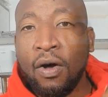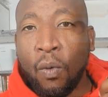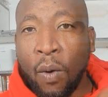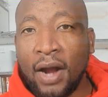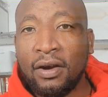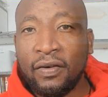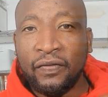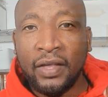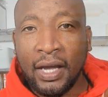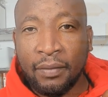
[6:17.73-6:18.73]
one
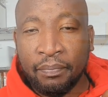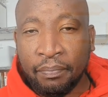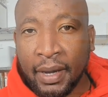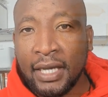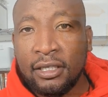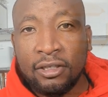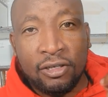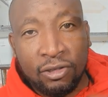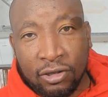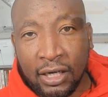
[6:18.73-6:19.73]
of the best
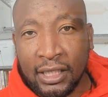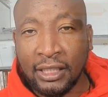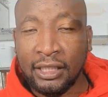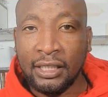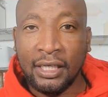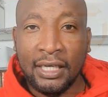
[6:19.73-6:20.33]
strategy